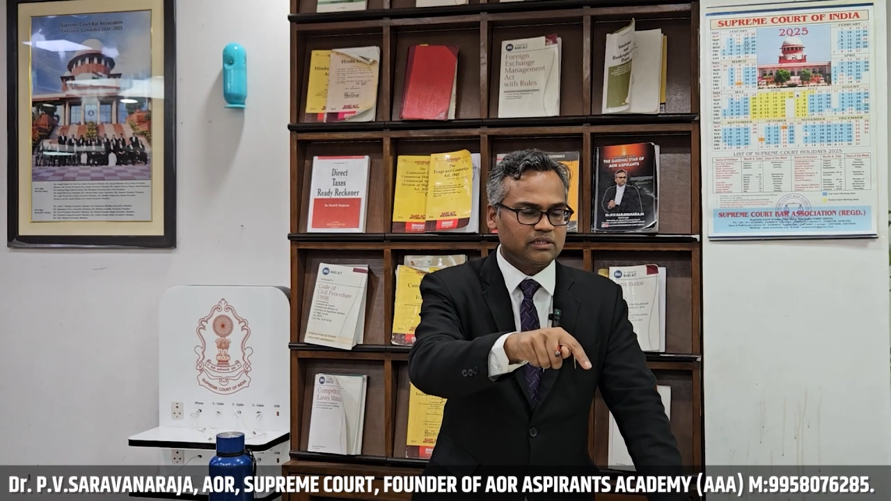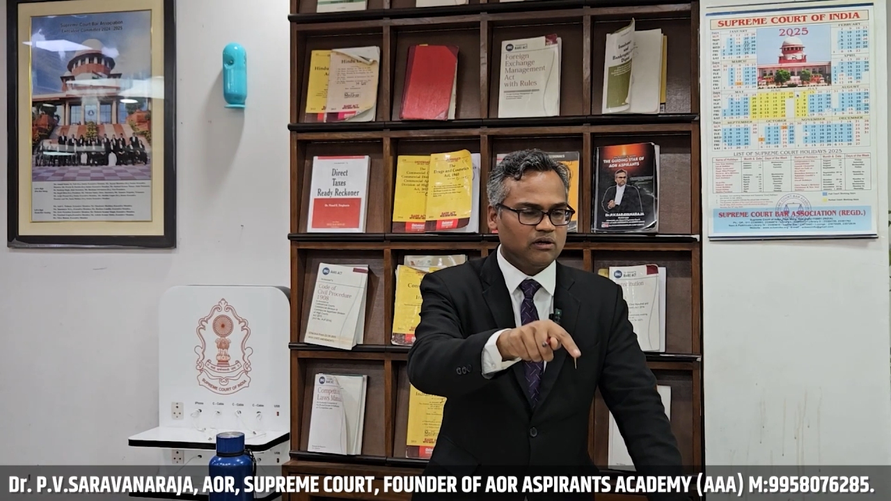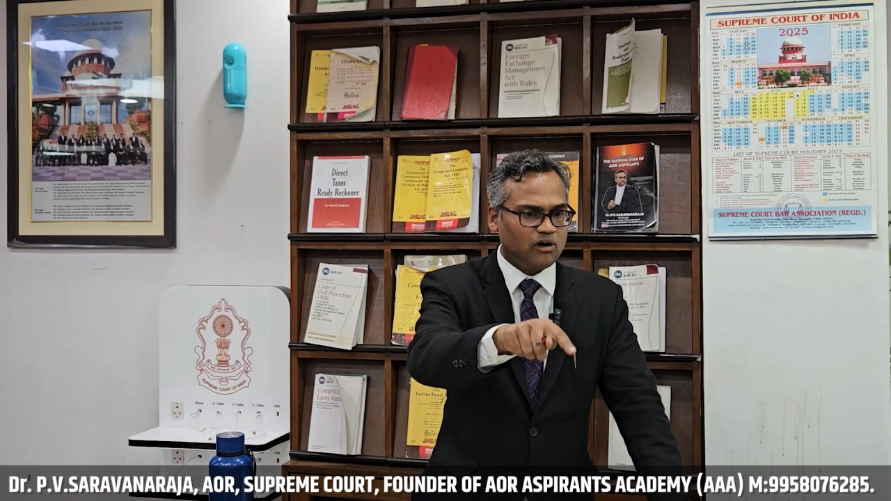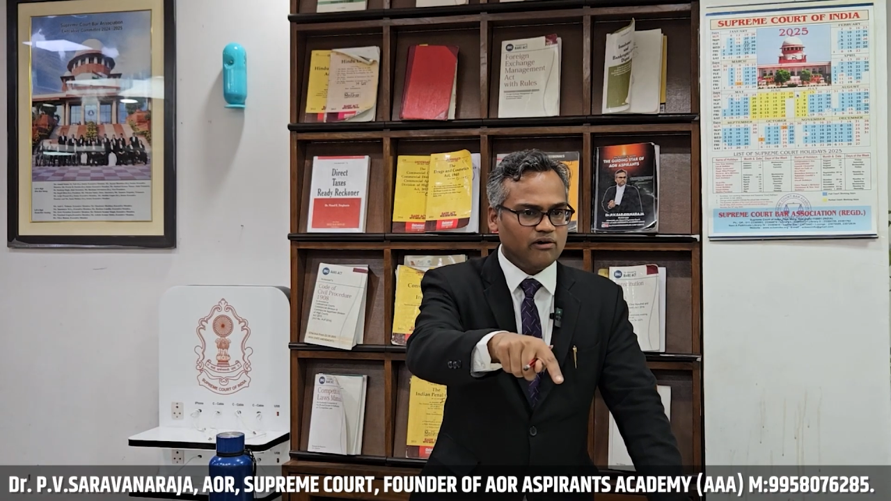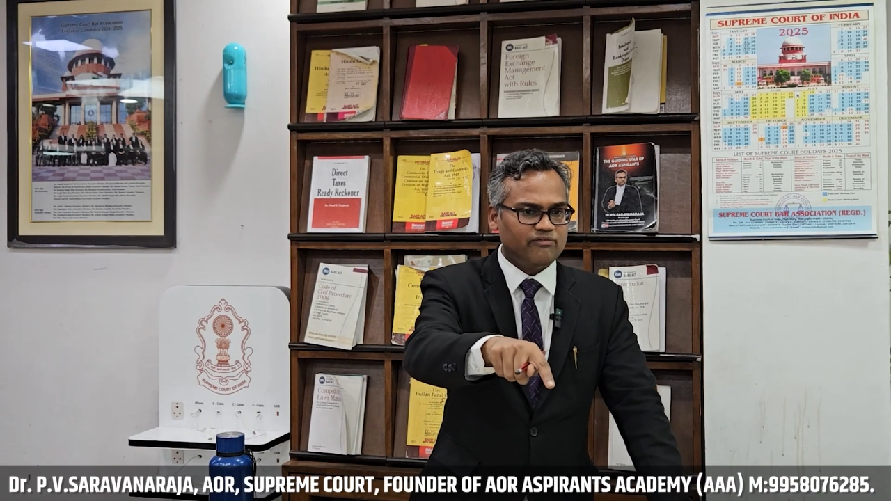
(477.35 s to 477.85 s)

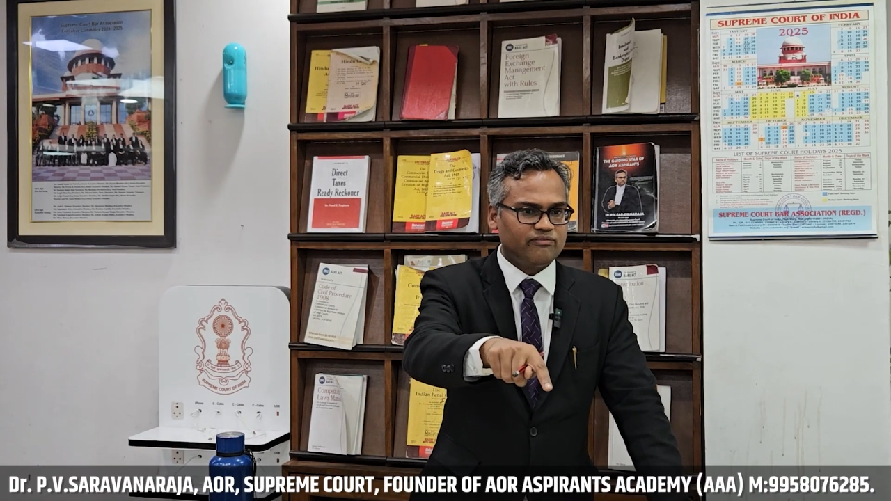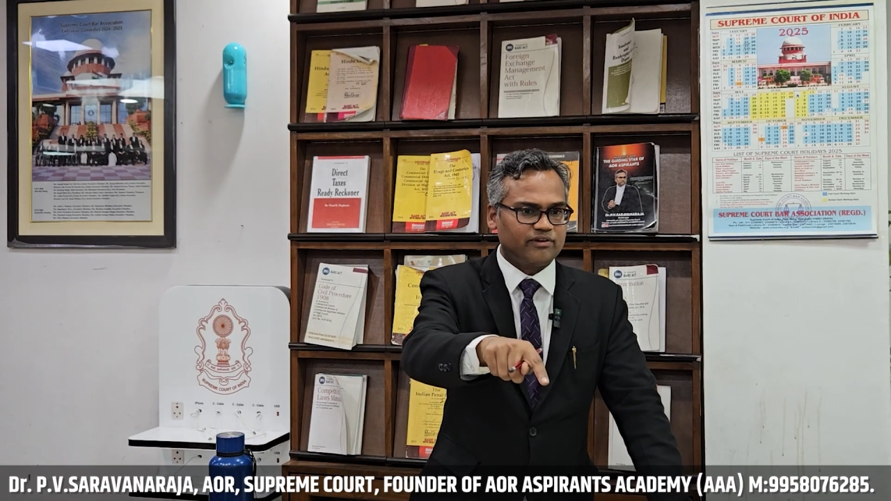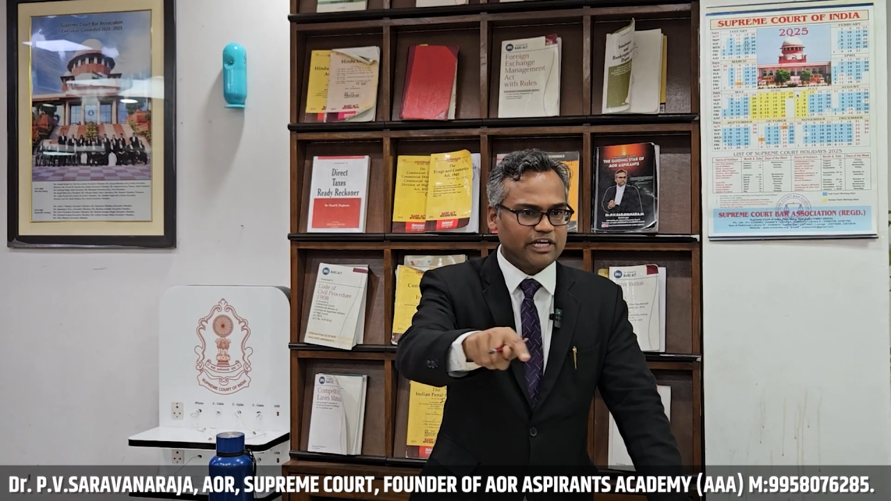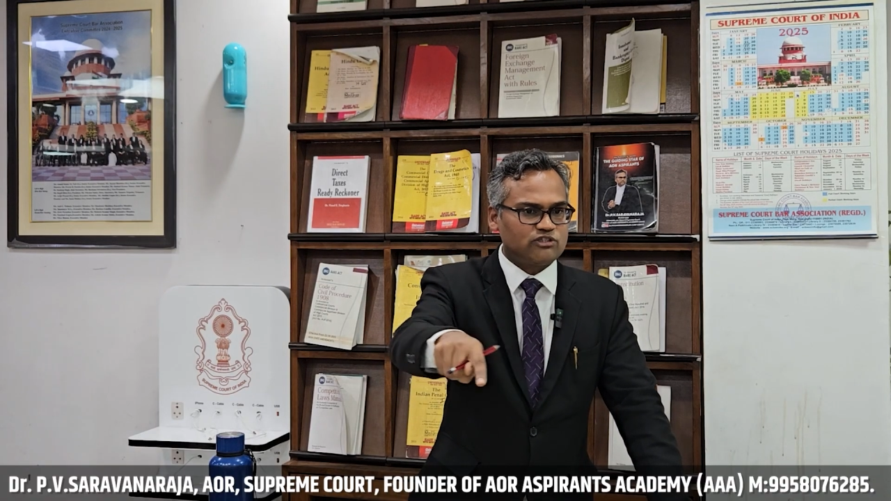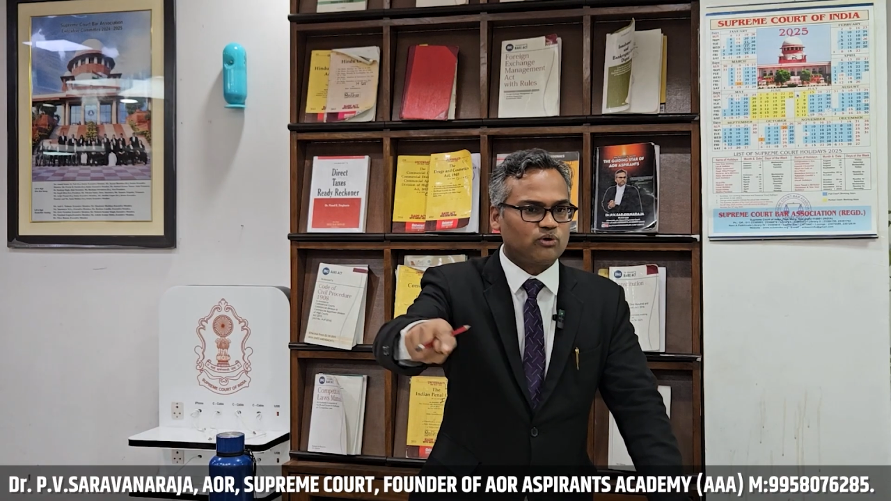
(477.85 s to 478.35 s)
of
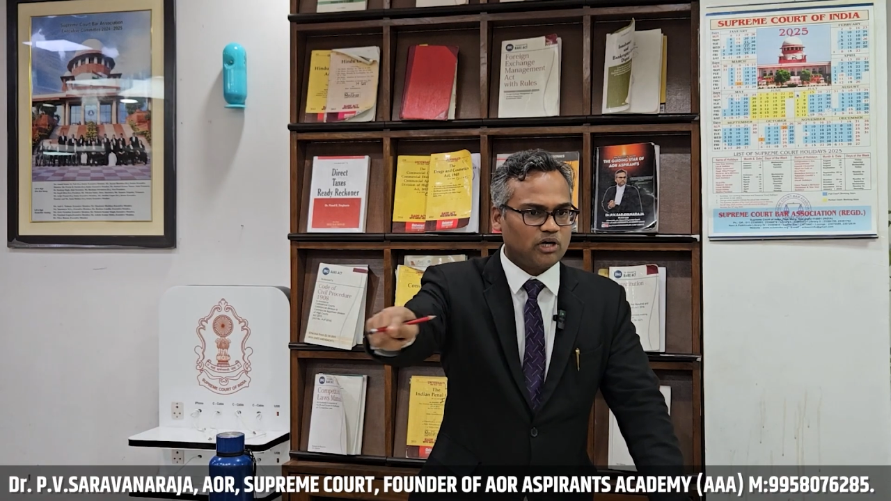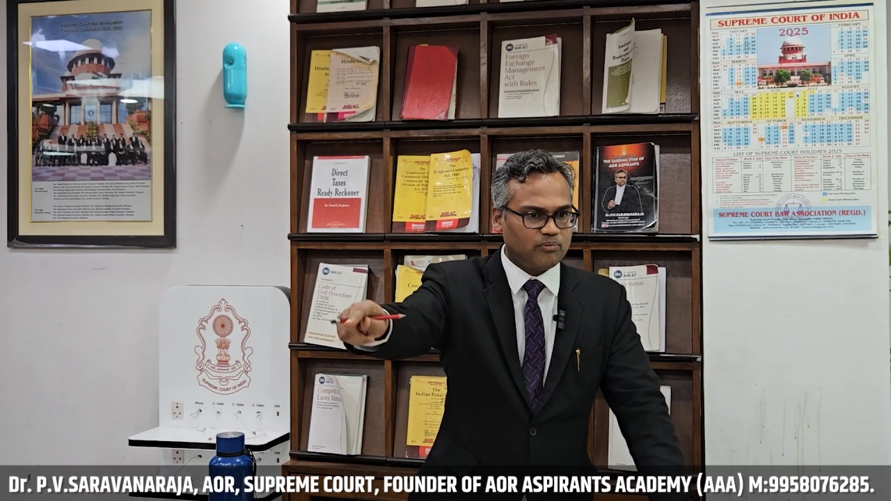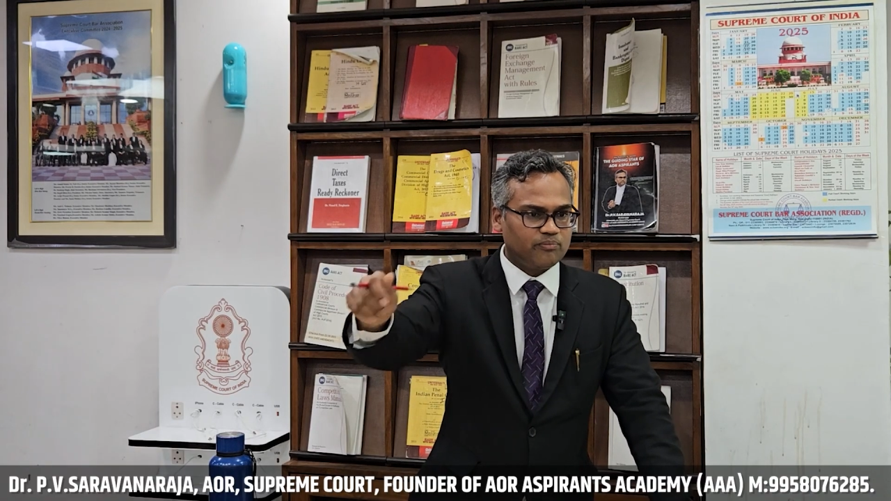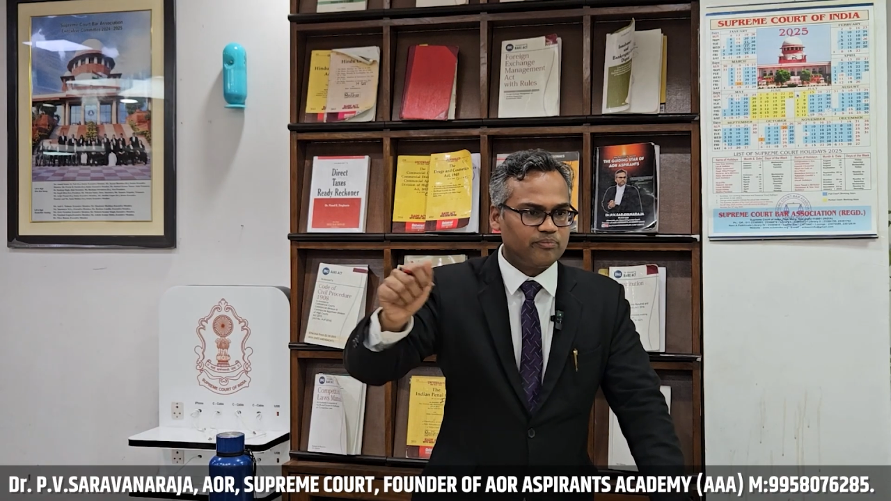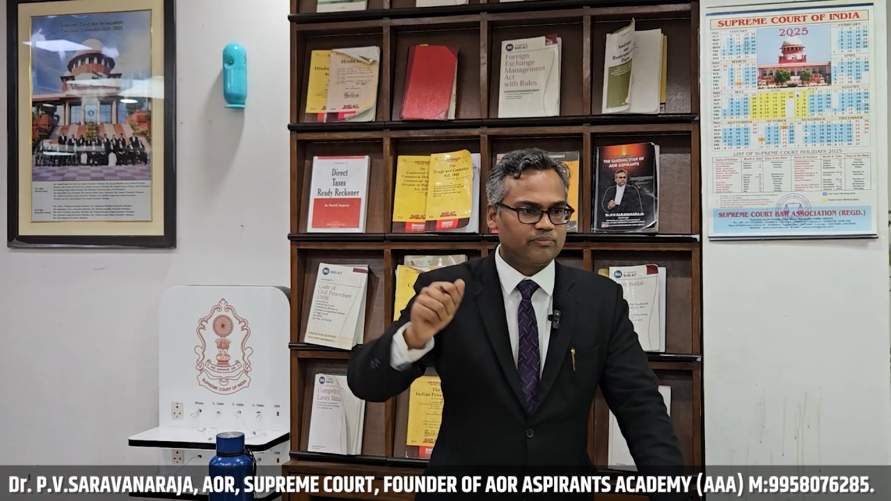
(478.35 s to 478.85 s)
Kesoram.